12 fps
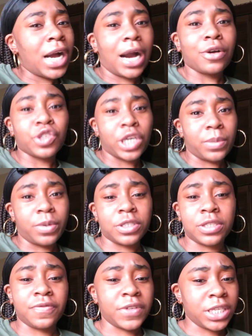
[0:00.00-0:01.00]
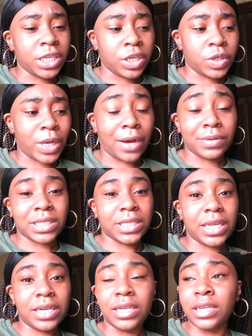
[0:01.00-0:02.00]
I was trying to post a video. I was
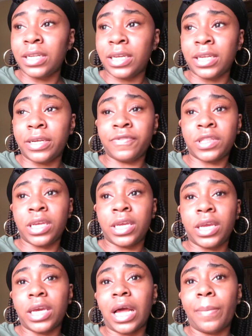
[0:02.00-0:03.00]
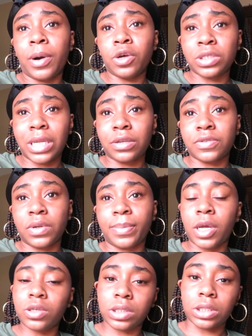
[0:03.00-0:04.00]
editing it, everything, And I posted, I was gonna
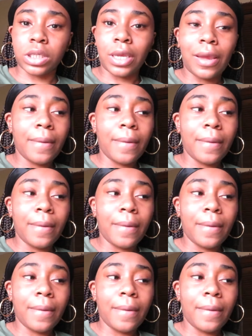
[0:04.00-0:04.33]
post it.